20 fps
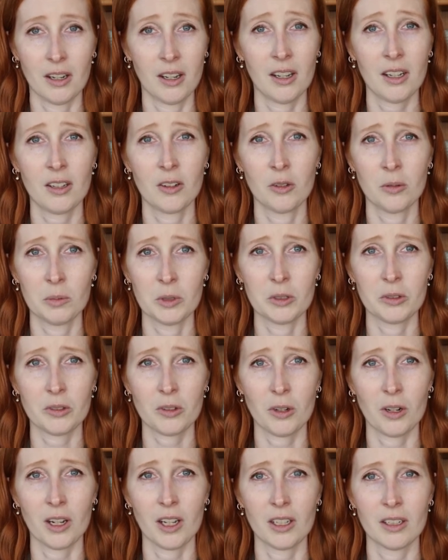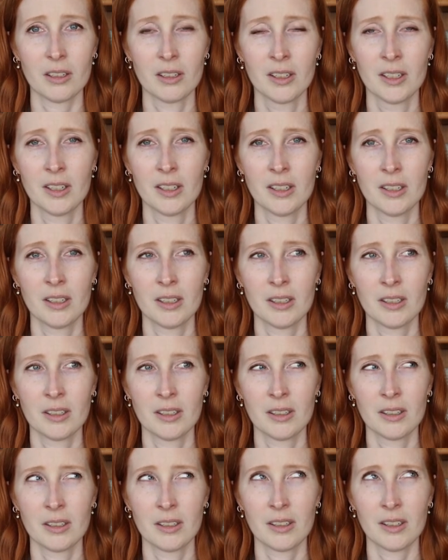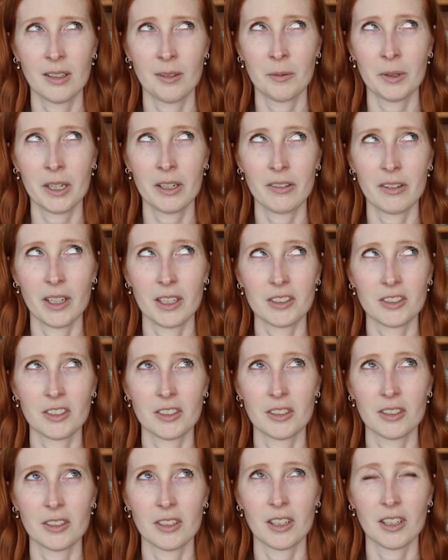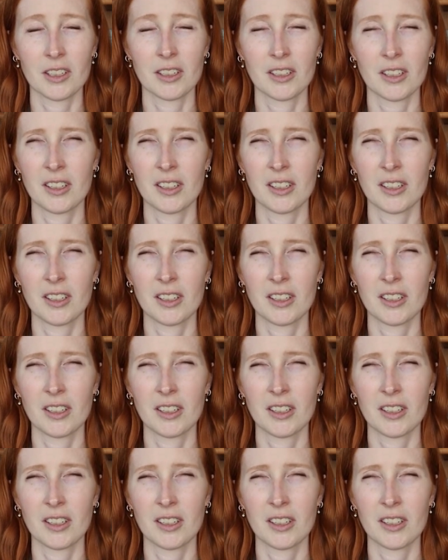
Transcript: I almost cried. I might have actually cried.